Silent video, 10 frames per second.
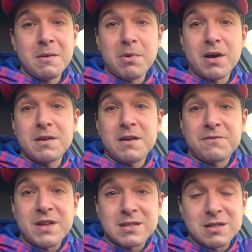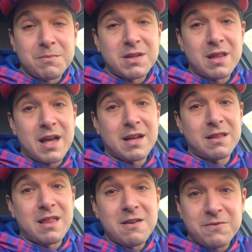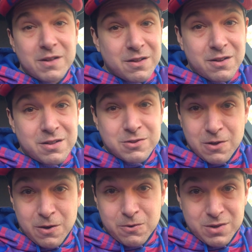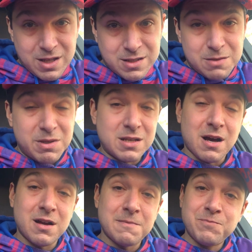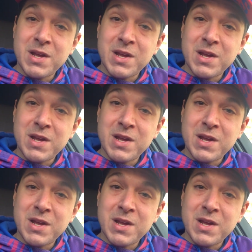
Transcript: but if that's something that they feel as though needs to be done,